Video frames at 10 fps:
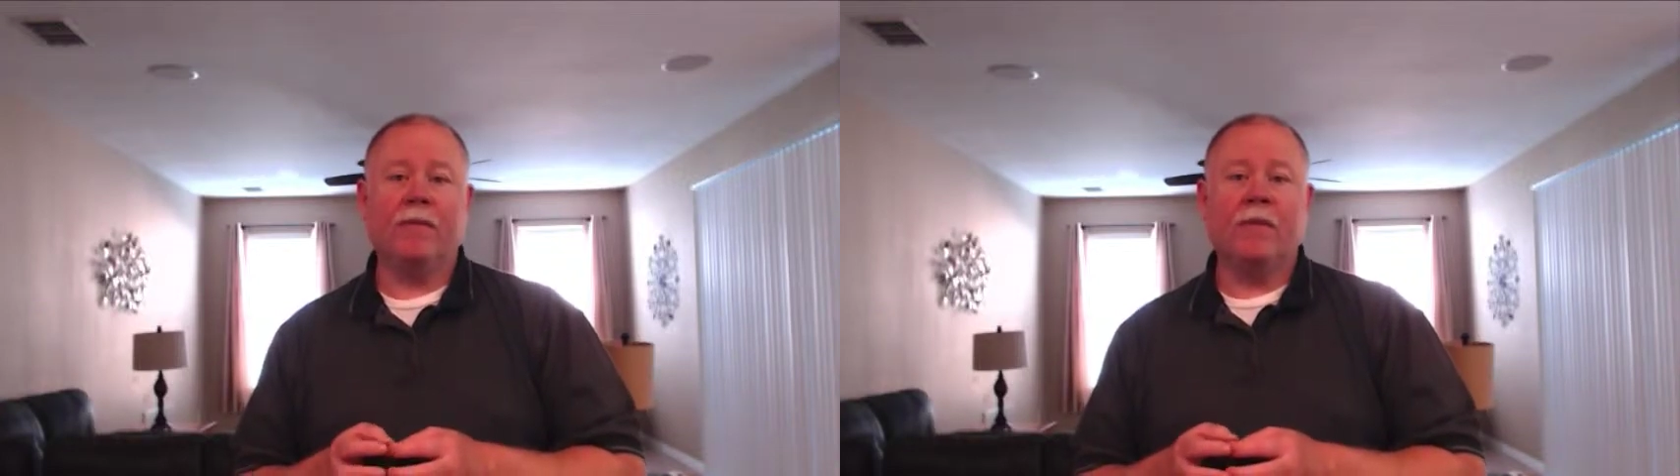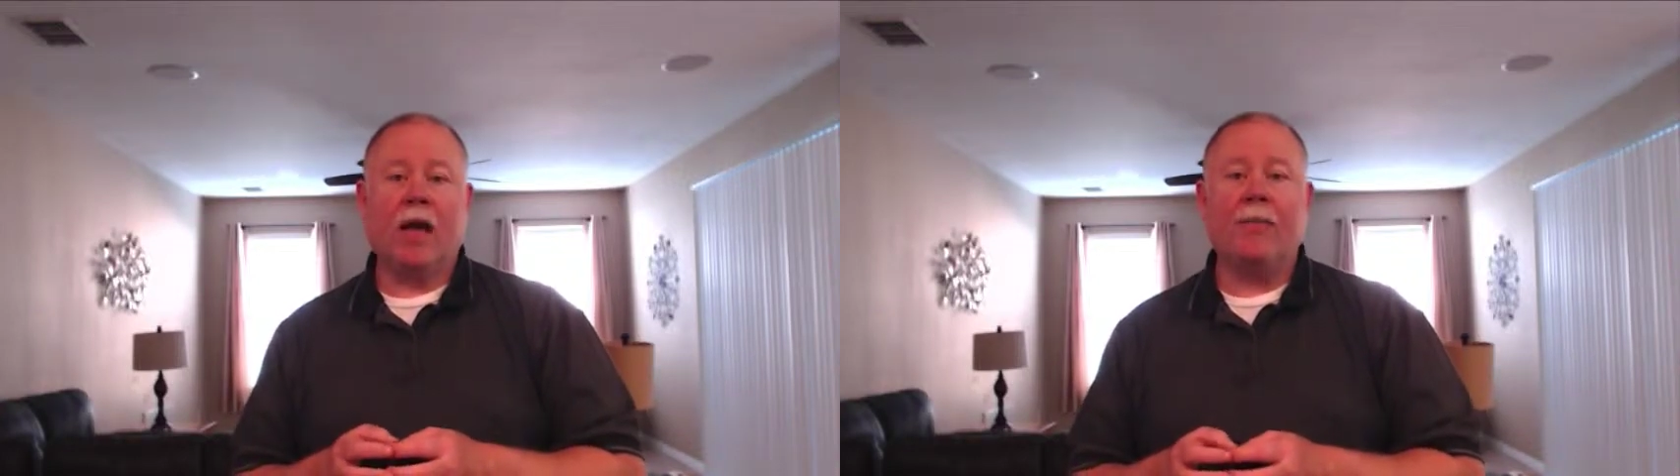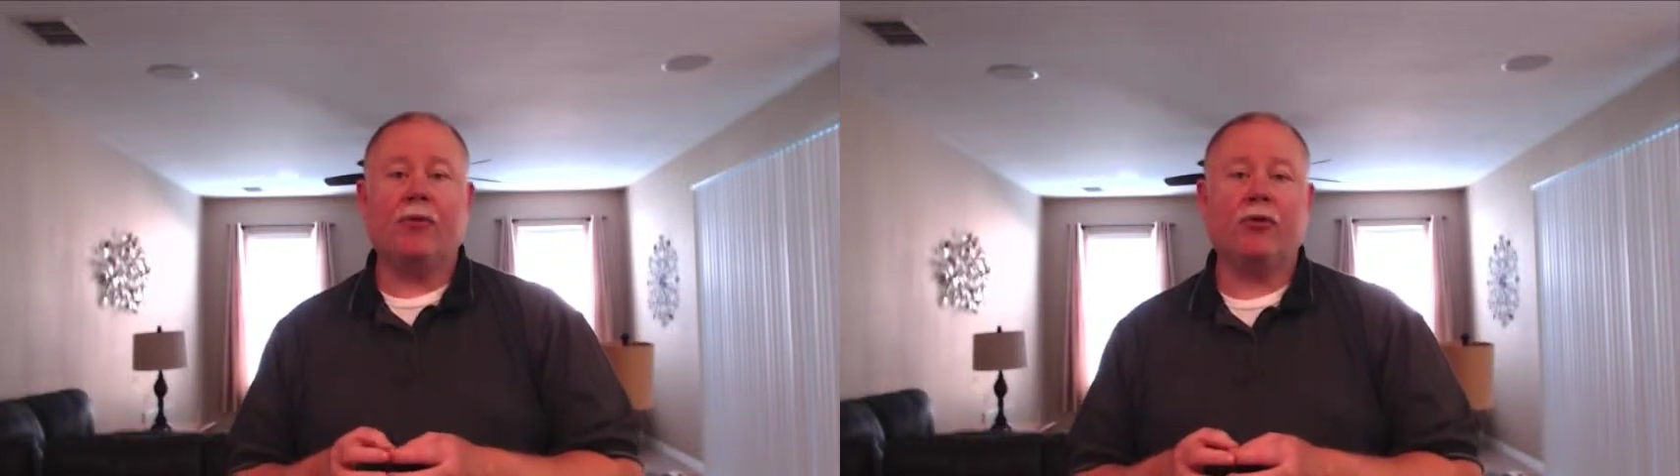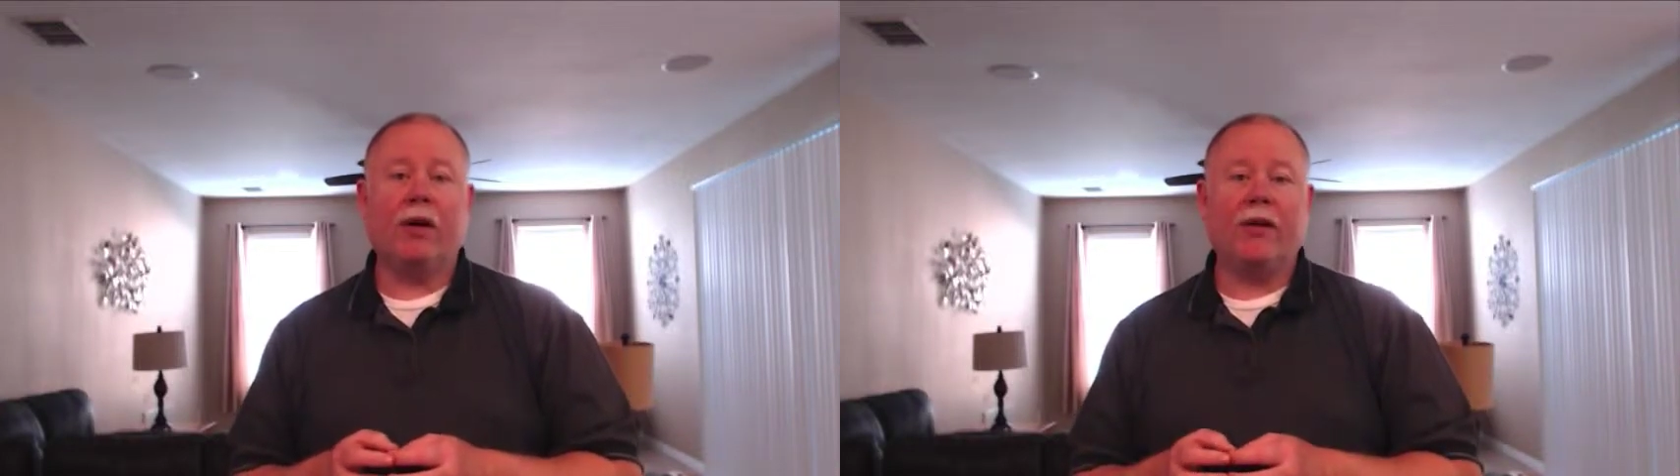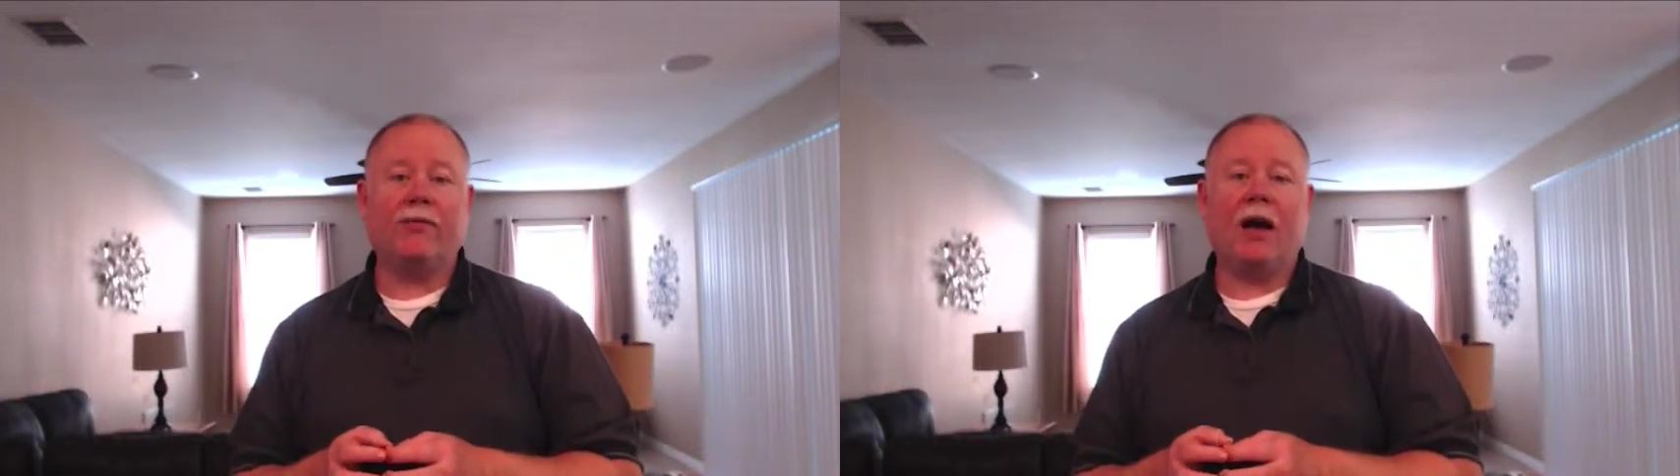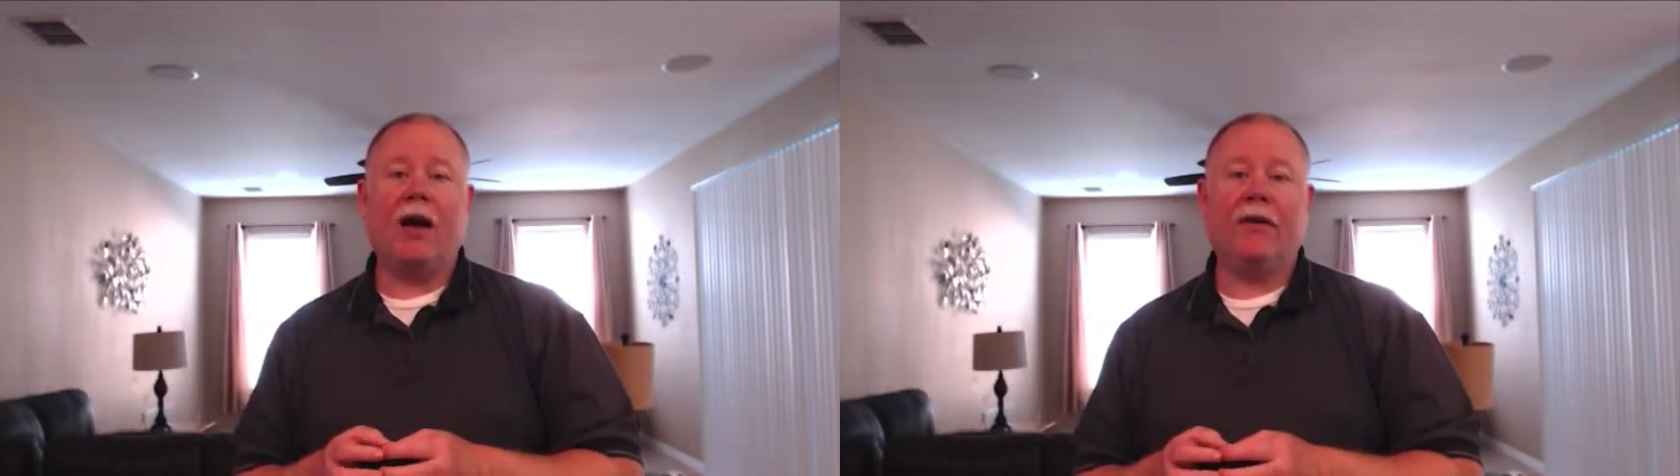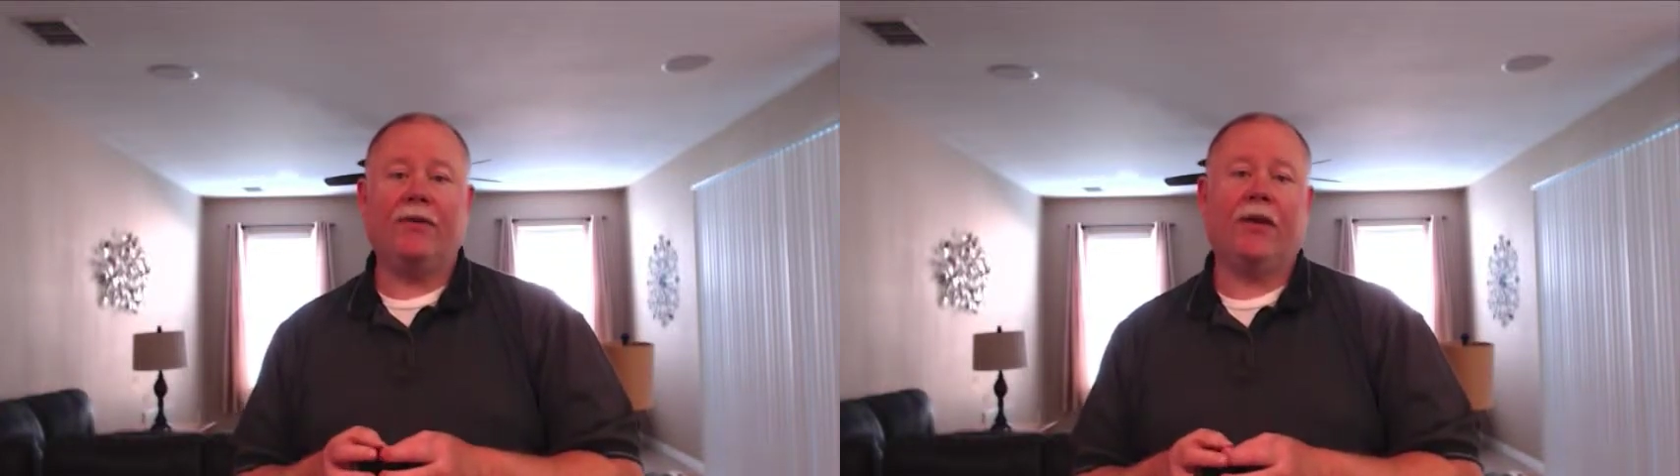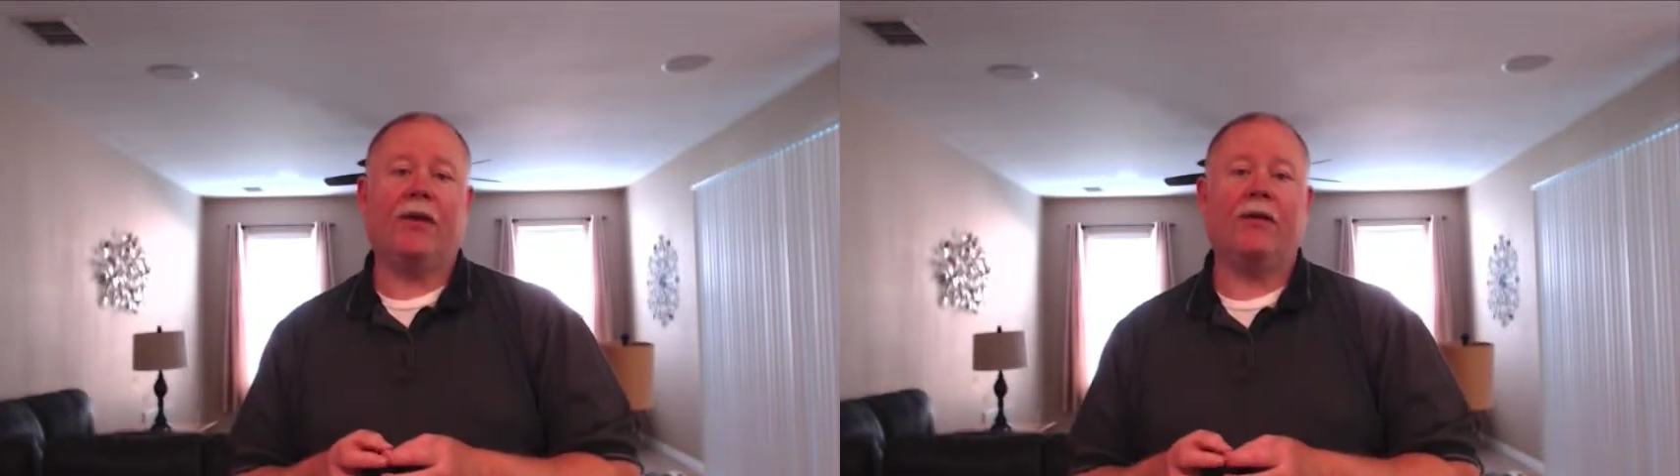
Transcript: April 25 at the